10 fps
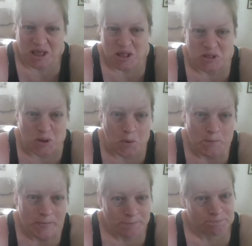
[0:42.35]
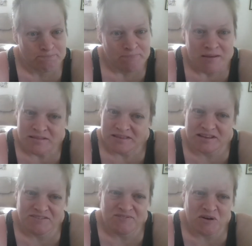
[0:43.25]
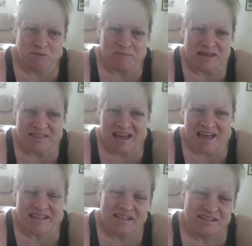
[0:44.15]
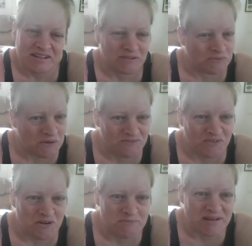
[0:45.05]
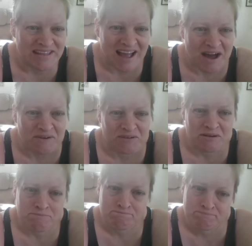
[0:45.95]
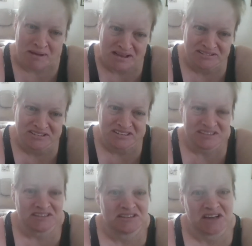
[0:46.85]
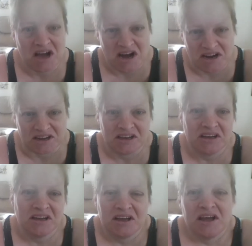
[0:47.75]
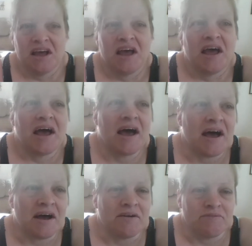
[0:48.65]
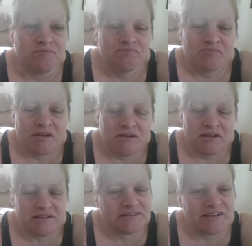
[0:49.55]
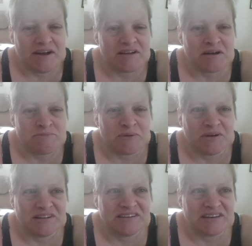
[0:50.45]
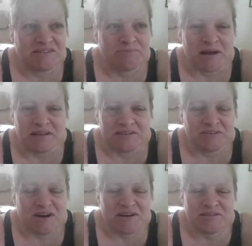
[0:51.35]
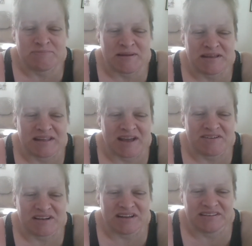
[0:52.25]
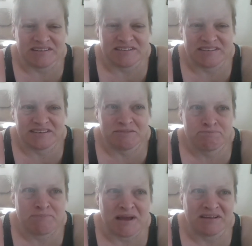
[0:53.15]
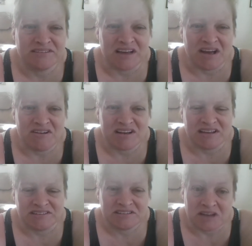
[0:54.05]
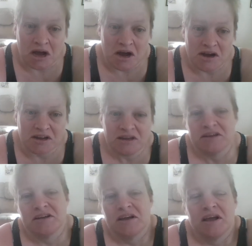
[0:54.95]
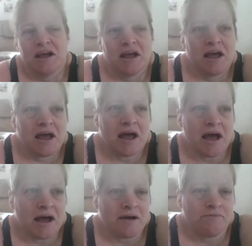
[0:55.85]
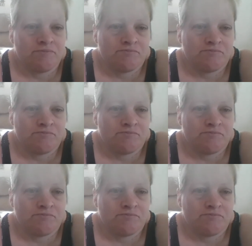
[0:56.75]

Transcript: Nope. Didn't fool me then, won't fool me now, bitch, dog. Sorry, Marissa, but you've always been an arrogant bitch, arrogant dog. I